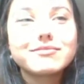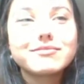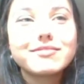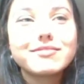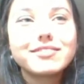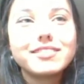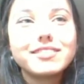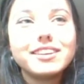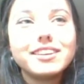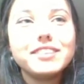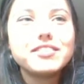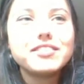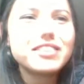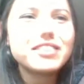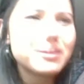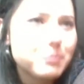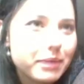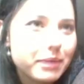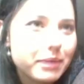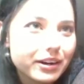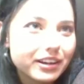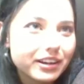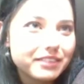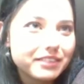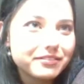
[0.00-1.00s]
Even the
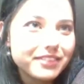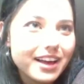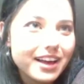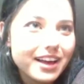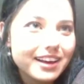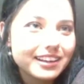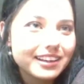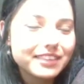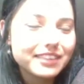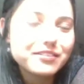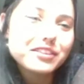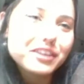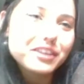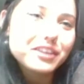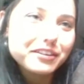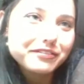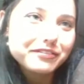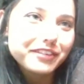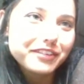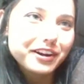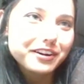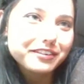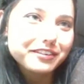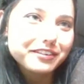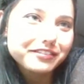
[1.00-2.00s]
American flag, even the
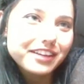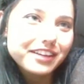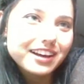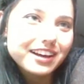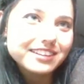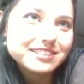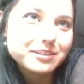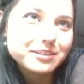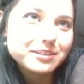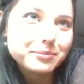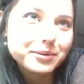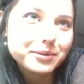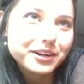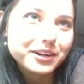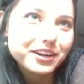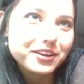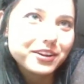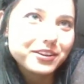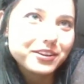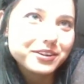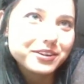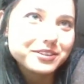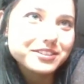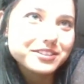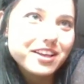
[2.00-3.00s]
Confederate flags, they're burning all
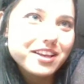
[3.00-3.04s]
those.